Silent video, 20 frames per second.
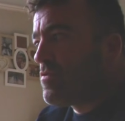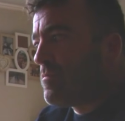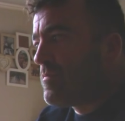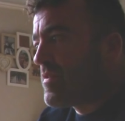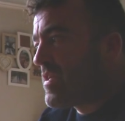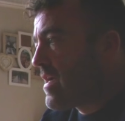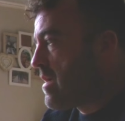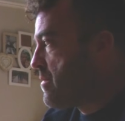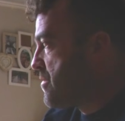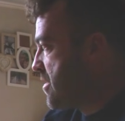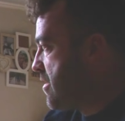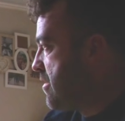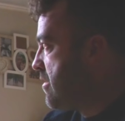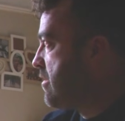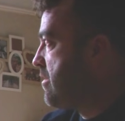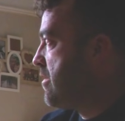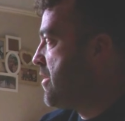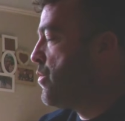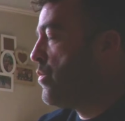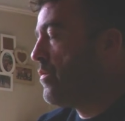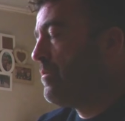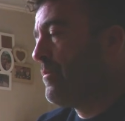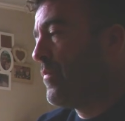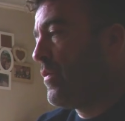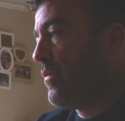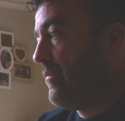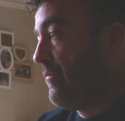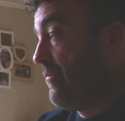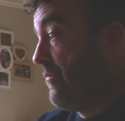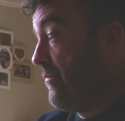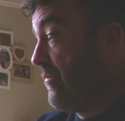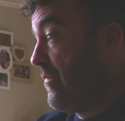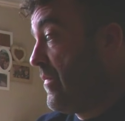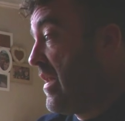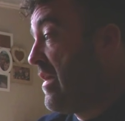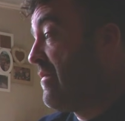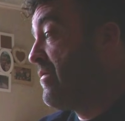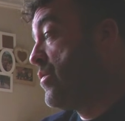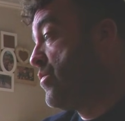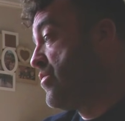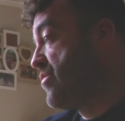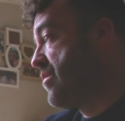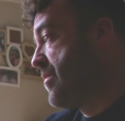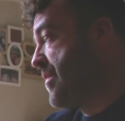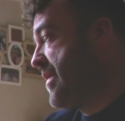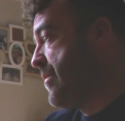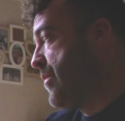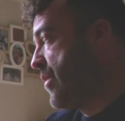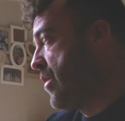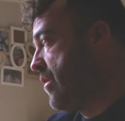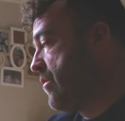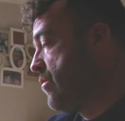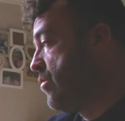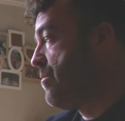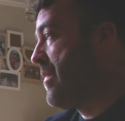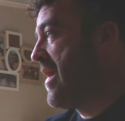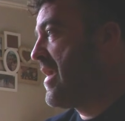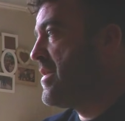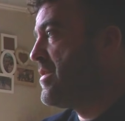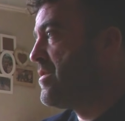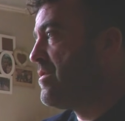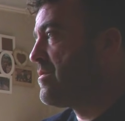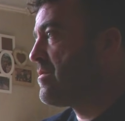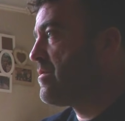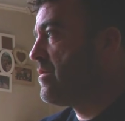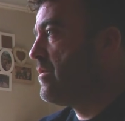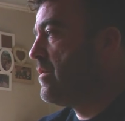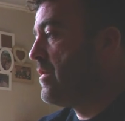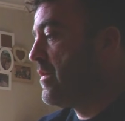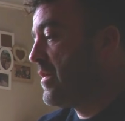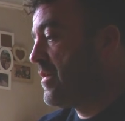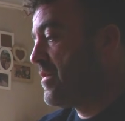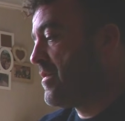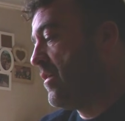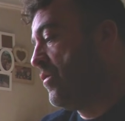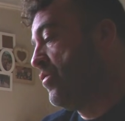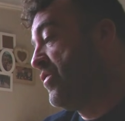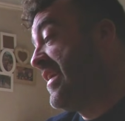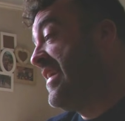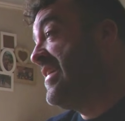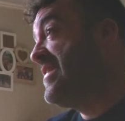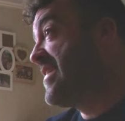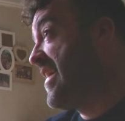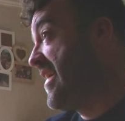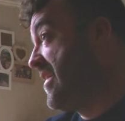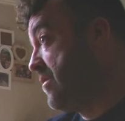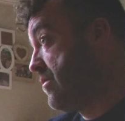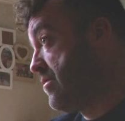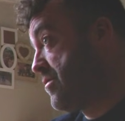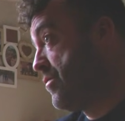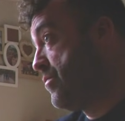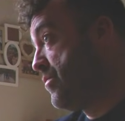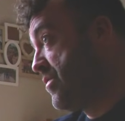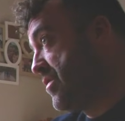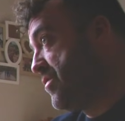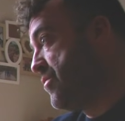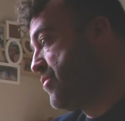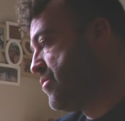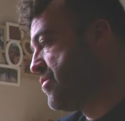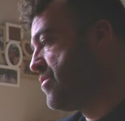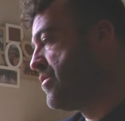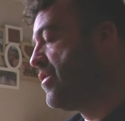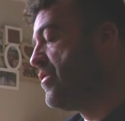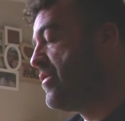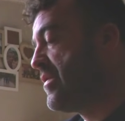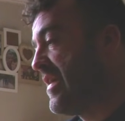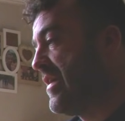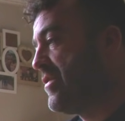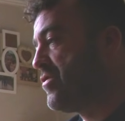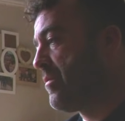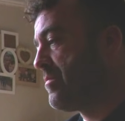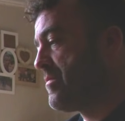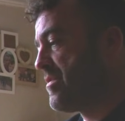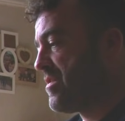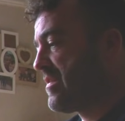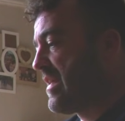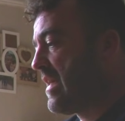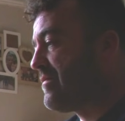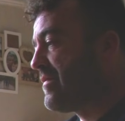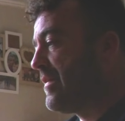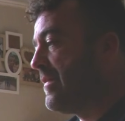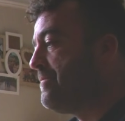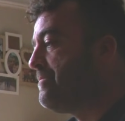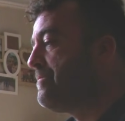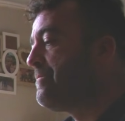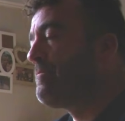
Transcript: sometimes but if there was other people on, or managers or detailers who their job to staff it,